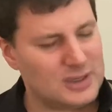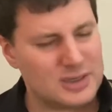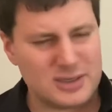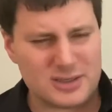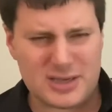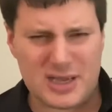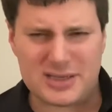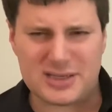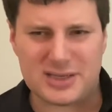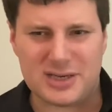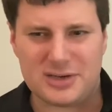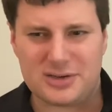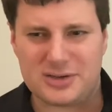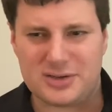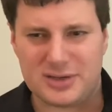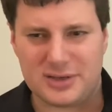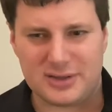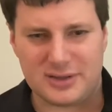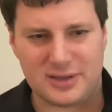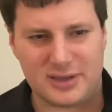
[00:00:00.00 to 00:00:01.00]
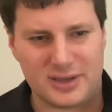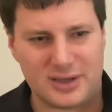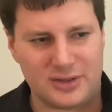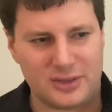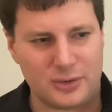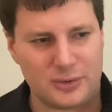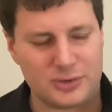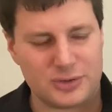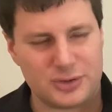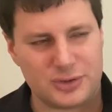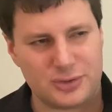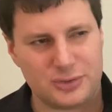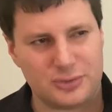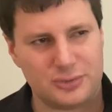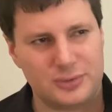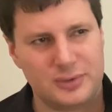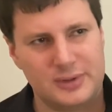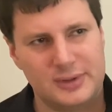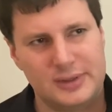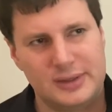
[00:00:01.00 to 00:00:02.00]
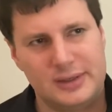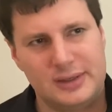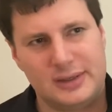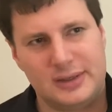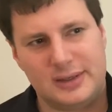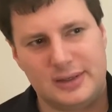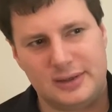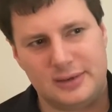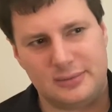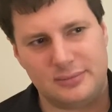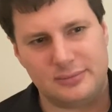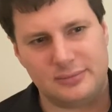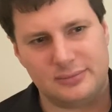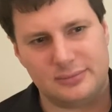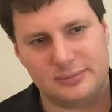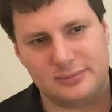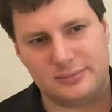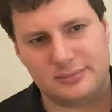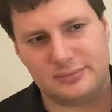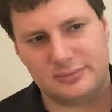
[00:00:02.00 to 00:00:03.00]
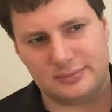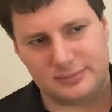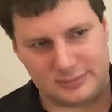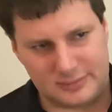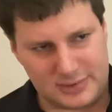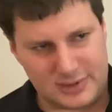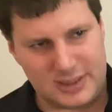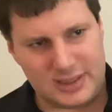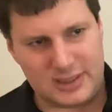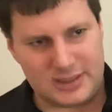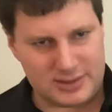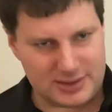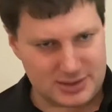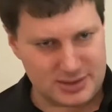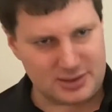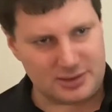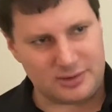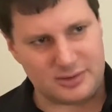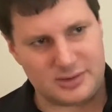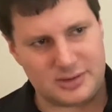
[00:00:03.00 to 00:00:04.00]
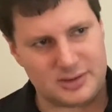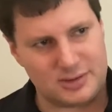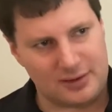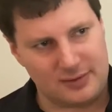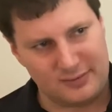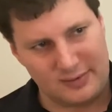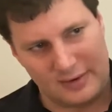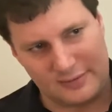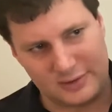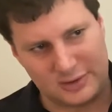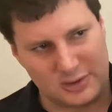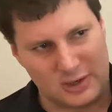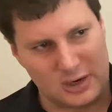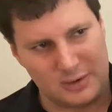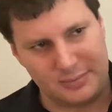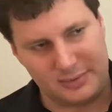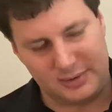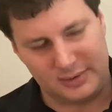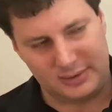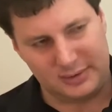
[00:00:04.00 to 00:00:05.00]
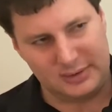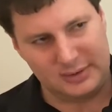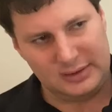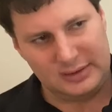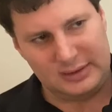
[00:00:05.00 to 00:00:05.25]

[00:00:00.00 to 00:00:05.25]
So that's an interesting thing. And those two key centers of F sharp and